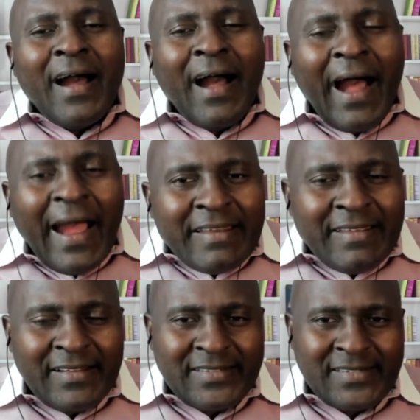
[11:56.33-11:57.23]

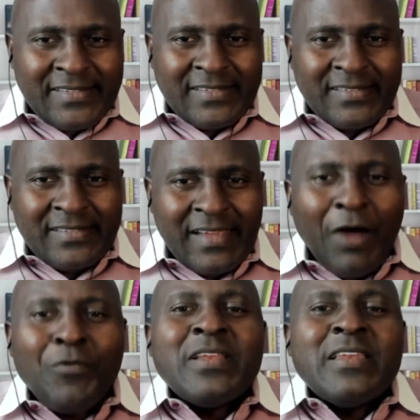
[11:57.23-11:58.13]
ideas are
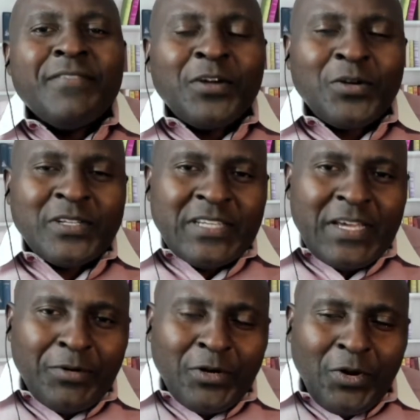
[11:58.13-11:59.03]
we leaving on the
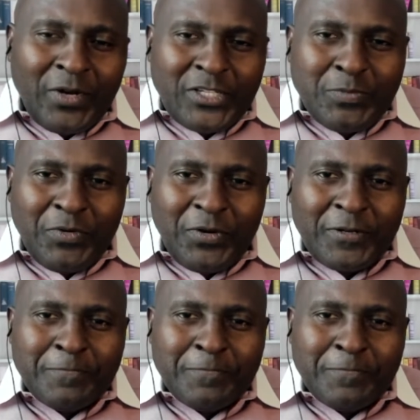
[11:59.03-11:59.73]
table unexplored?